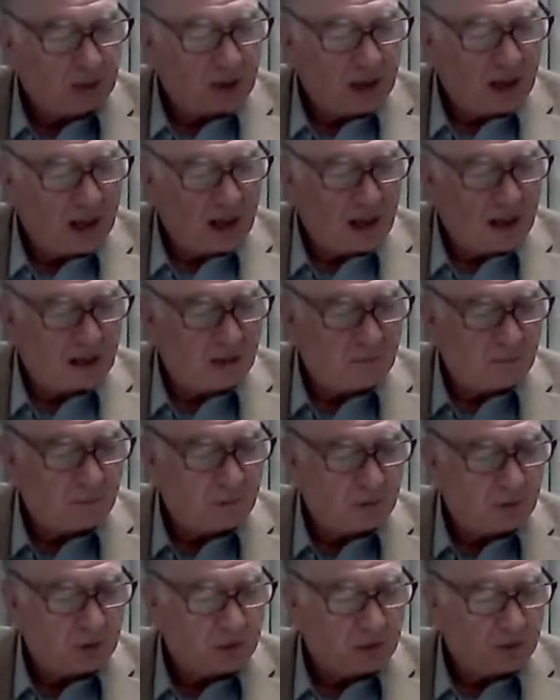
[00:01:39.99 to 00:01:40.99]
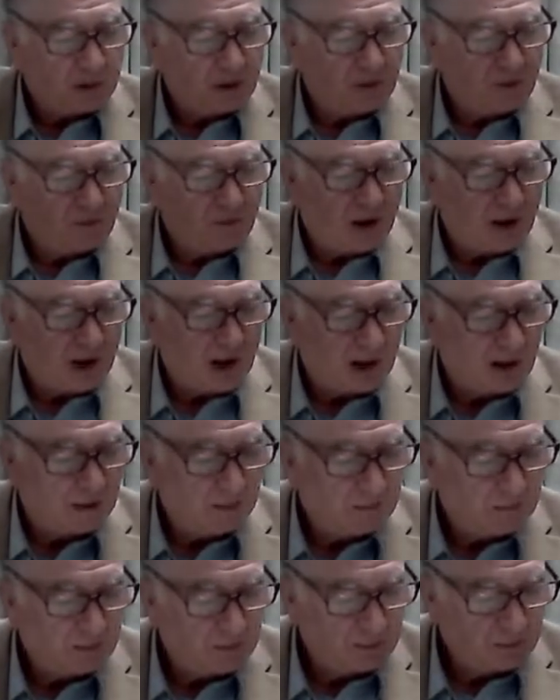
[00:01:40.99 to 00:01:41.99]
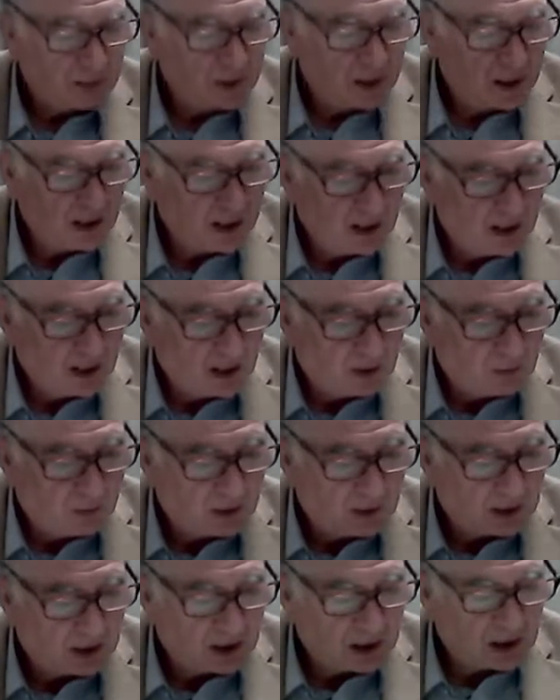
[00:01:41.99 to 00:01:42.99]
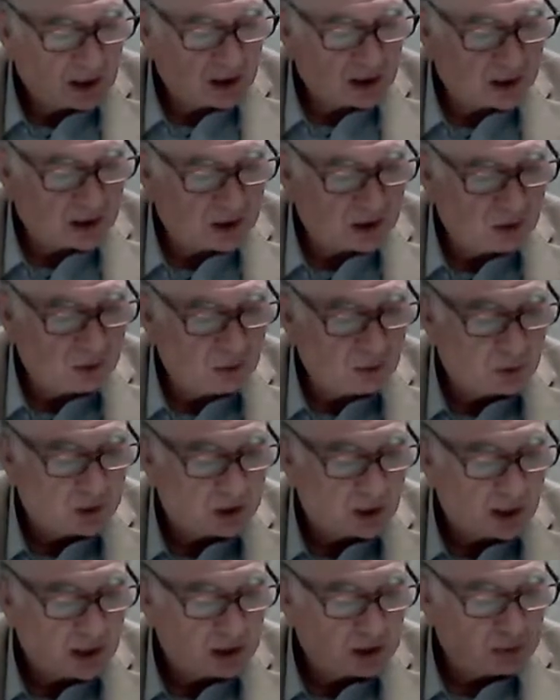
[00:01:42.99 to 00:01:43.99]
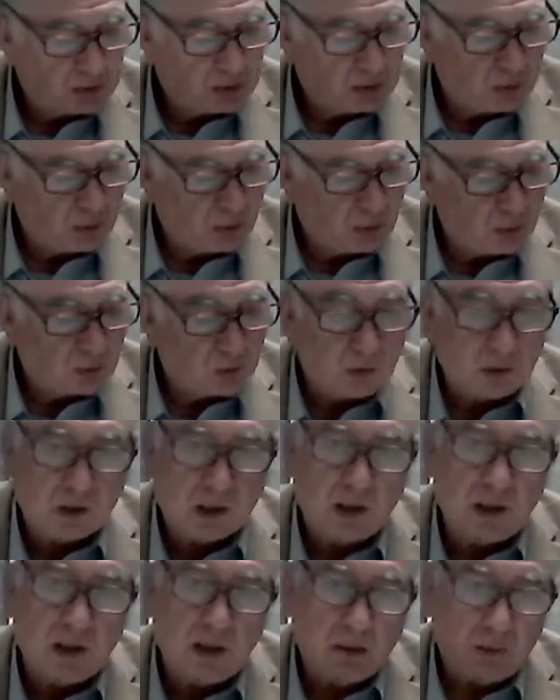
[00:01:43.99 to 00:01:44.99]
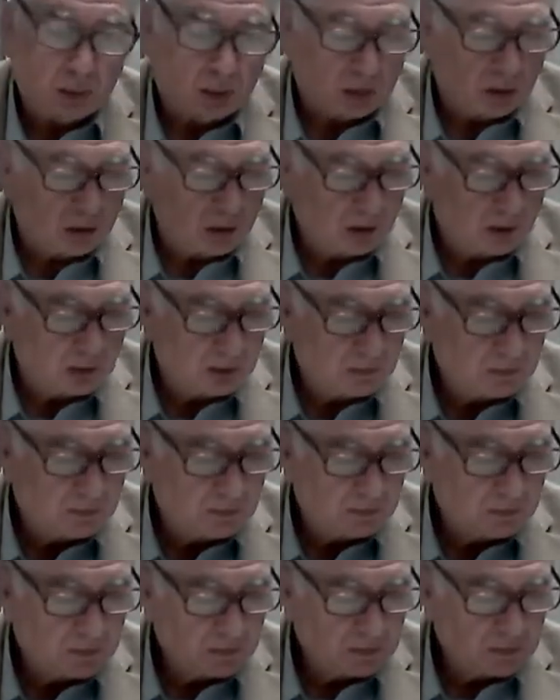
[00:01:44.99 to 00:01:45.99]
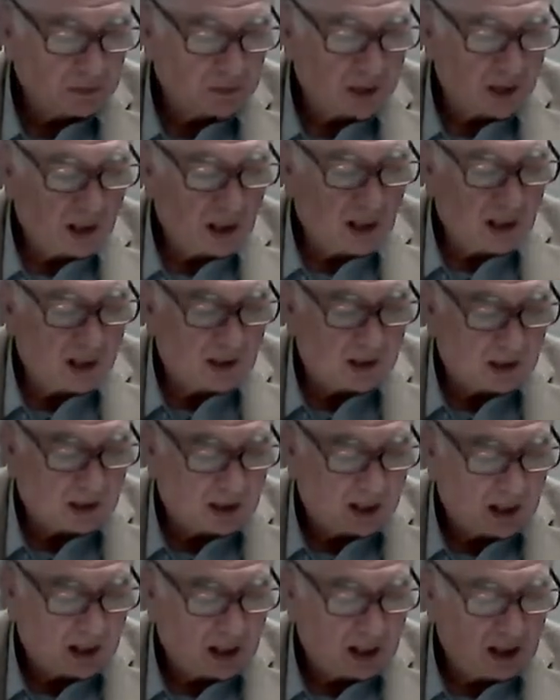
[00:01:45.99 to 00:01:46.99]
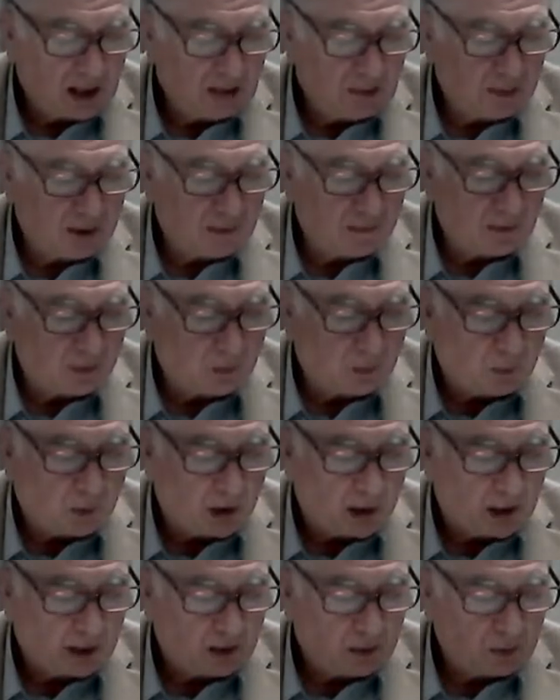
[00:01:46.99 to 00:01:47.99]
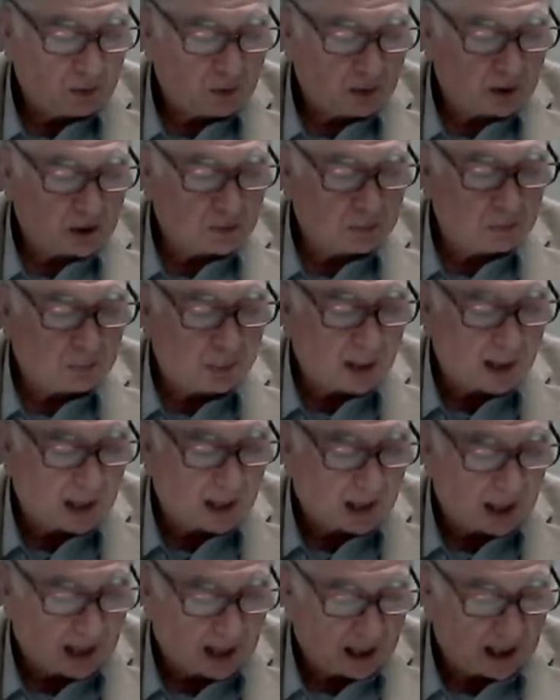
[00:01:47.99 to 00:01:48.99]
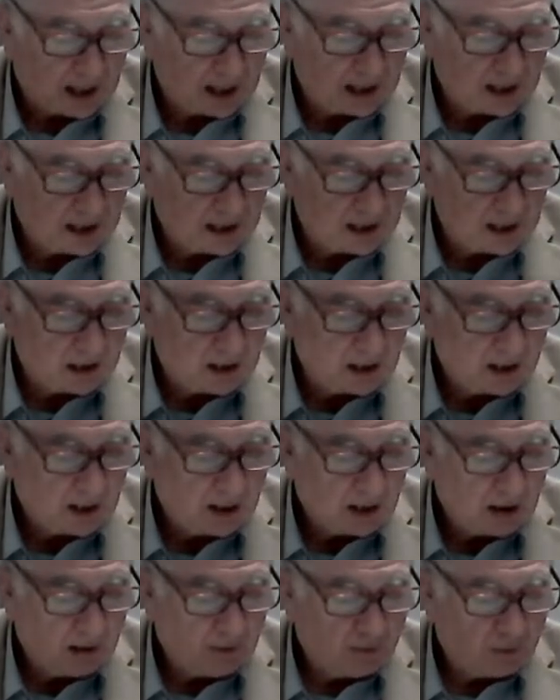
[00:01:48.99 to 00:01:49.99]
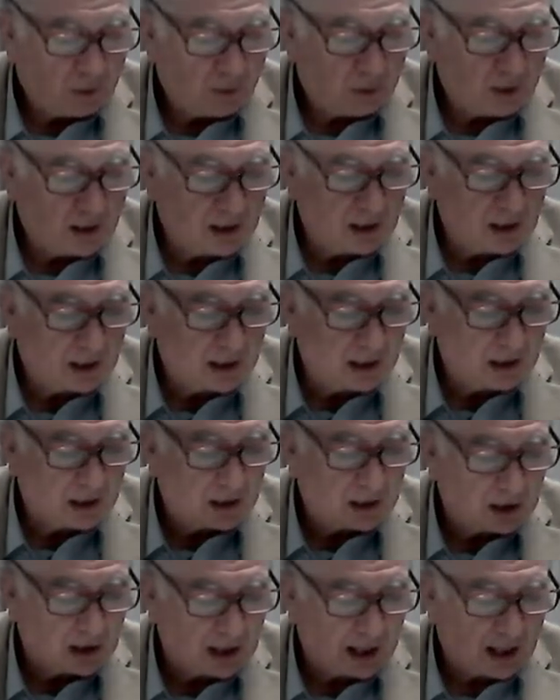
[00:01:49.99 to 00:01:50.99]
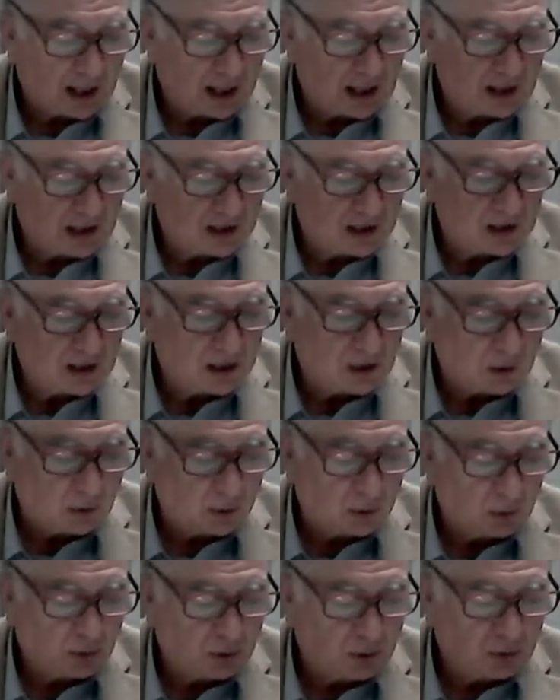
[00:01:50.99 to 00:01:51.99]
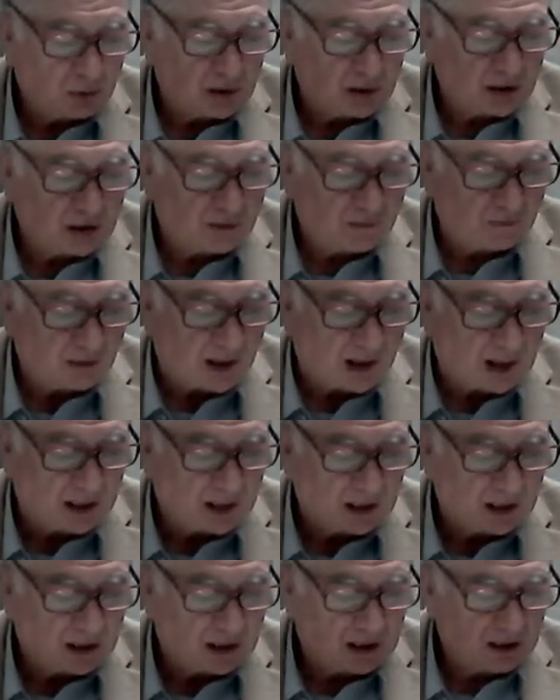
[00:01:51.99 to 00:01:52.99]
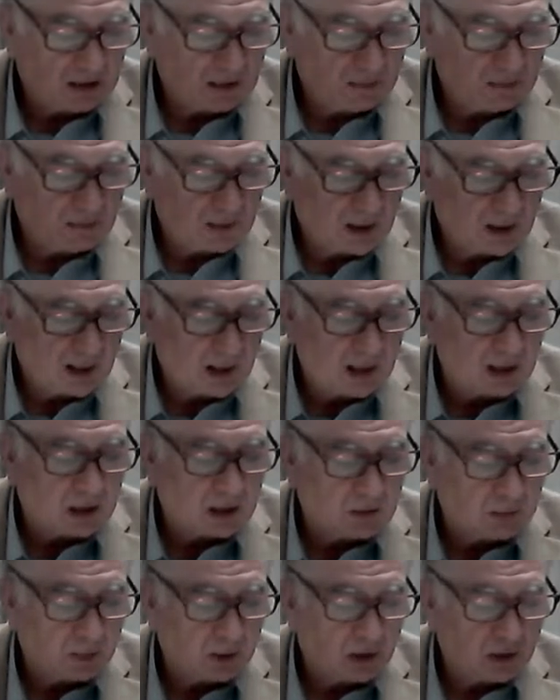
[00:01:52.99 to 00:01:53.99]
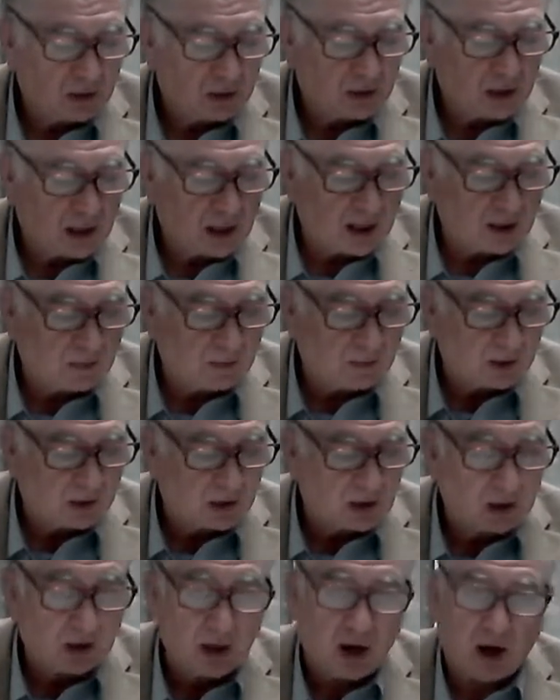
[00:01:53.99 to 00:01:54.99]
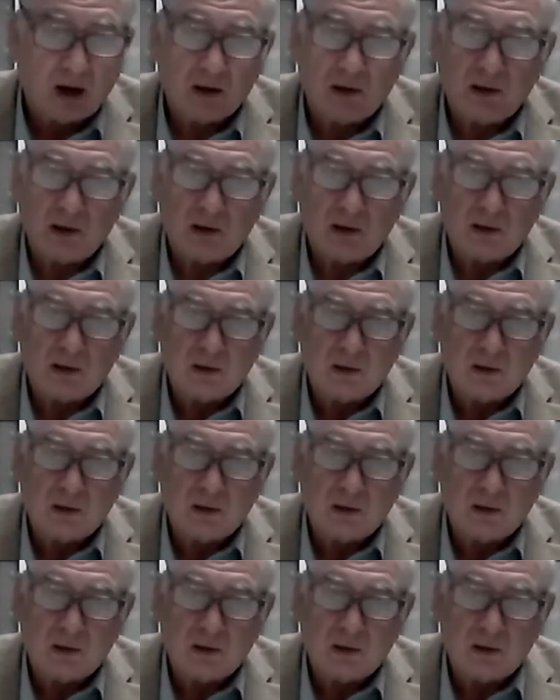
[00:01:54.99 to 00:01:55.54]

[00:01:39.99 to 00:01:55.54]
10 and verse 25, when it says, 2 sons were born to Eber. The name of the one was Peleg, for in his days the earth was divided, and his brother's name was Joktan.